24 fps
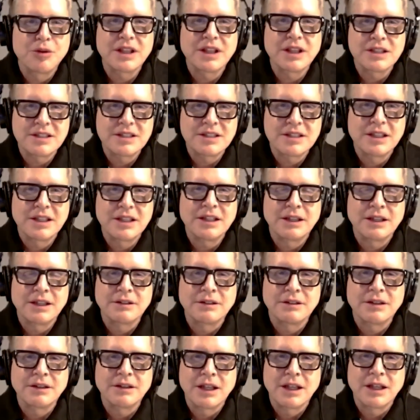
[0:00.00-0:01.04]
this in and,
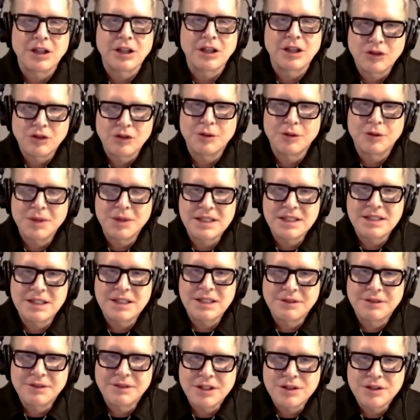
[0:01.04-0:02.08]
and cover a piece
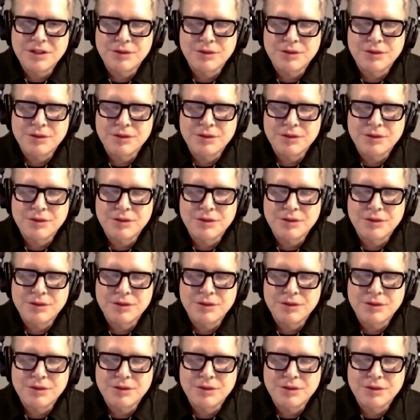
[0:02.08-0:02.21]
of this